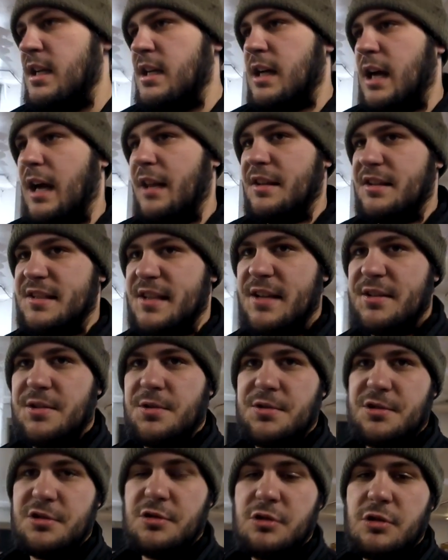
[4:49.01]
the
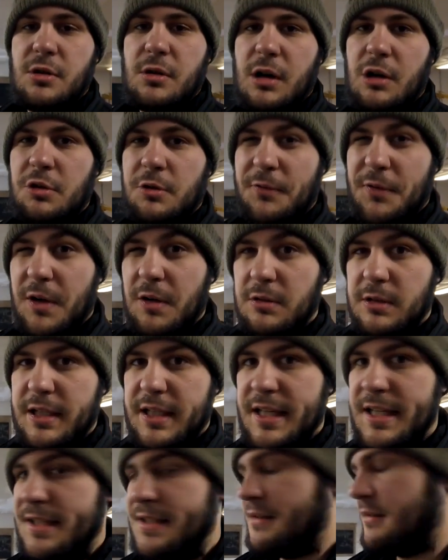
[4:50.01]
sensors do go out fairly
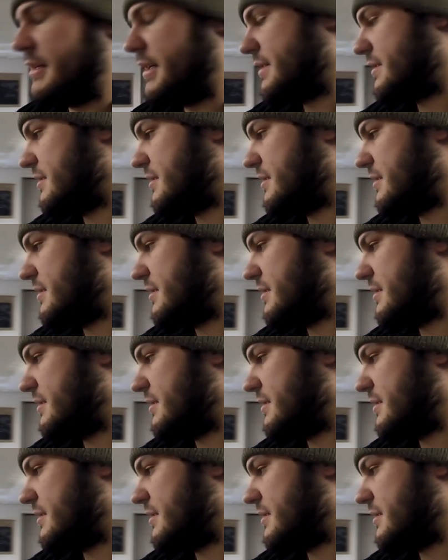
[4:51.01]
easily.